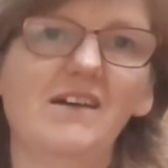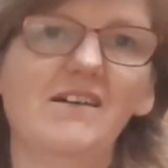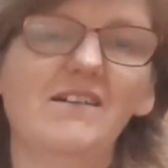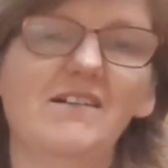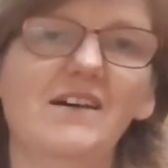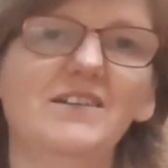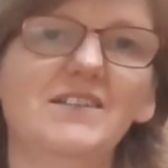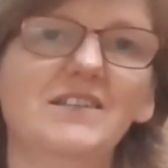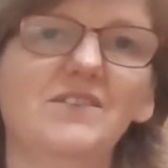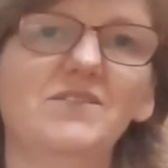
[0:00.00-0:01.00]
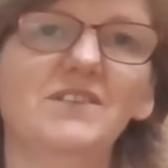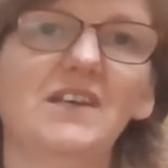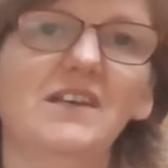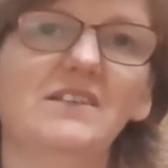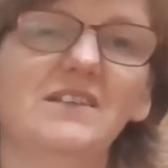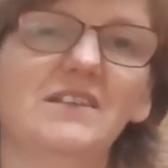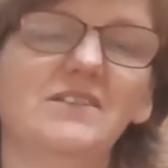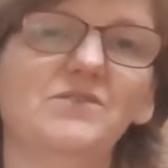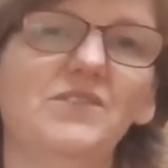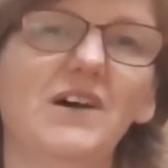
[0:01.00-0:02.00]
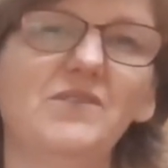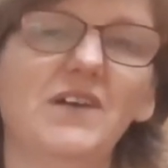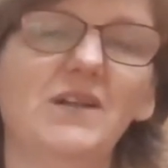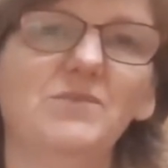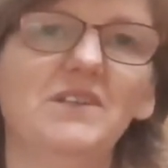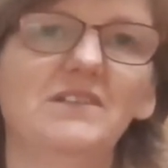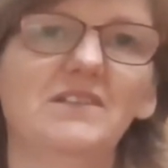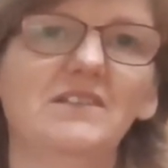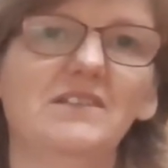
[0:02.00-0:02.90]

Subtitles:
I discovered in a 5 Element